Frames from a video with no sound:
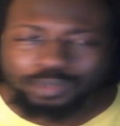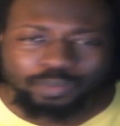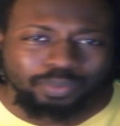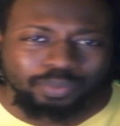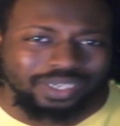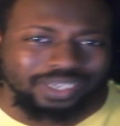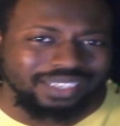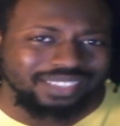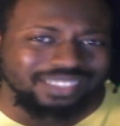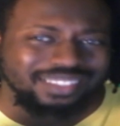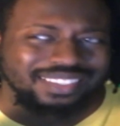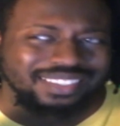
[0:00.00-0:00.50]

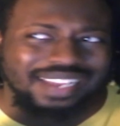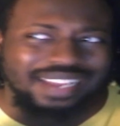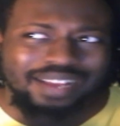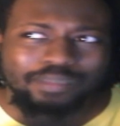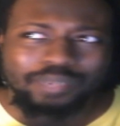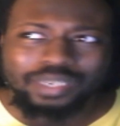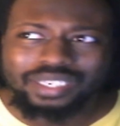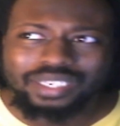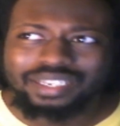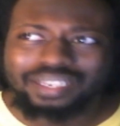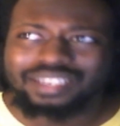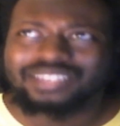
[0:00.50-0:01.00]
but it's not
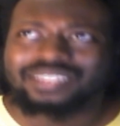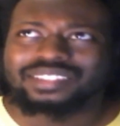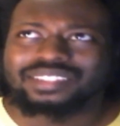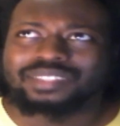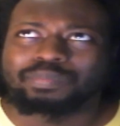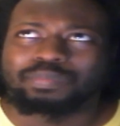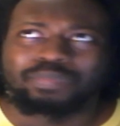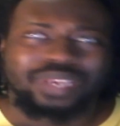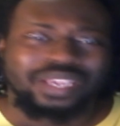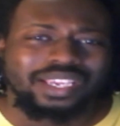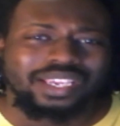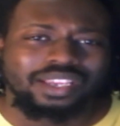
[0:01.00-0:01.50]
because
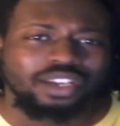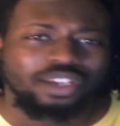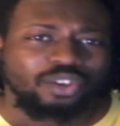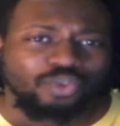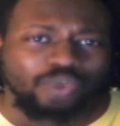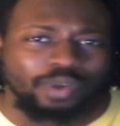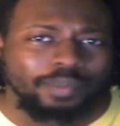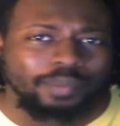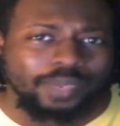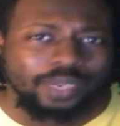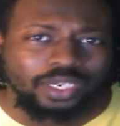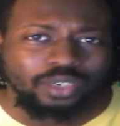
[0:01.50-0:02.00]
being a
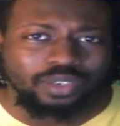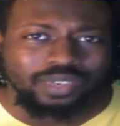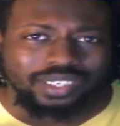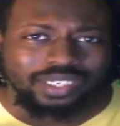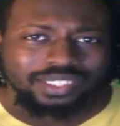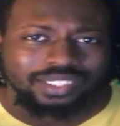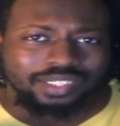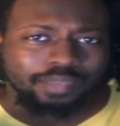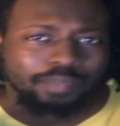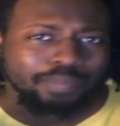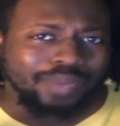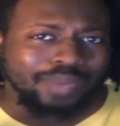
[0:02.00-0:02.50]
criminal
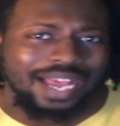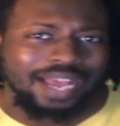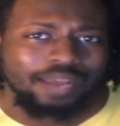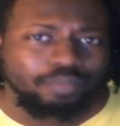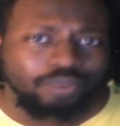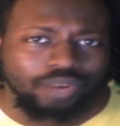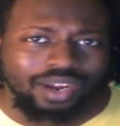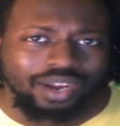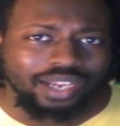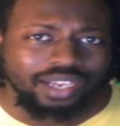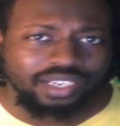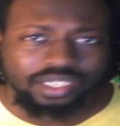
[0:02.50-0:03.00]
is a
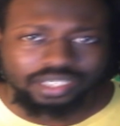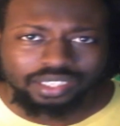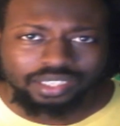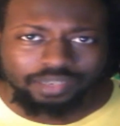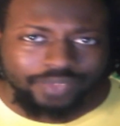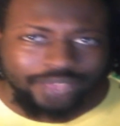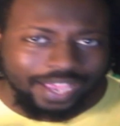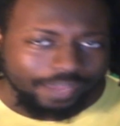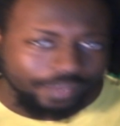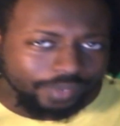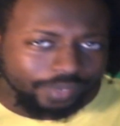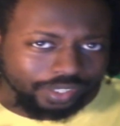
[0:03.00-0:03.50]
byproduct
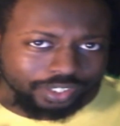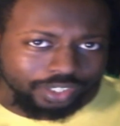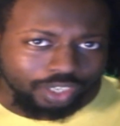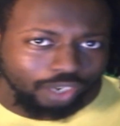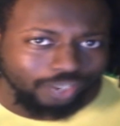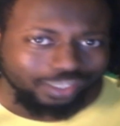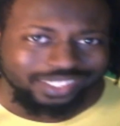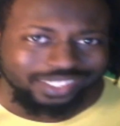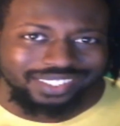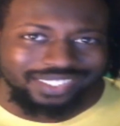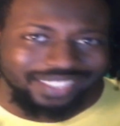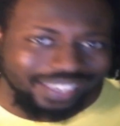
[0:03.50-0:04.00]
of having
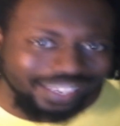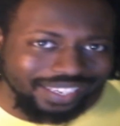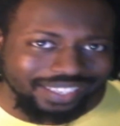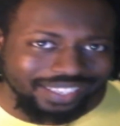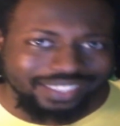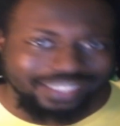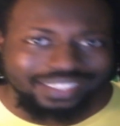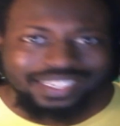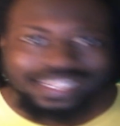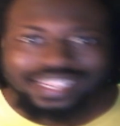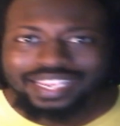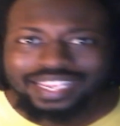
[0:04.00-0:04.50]
dark skin.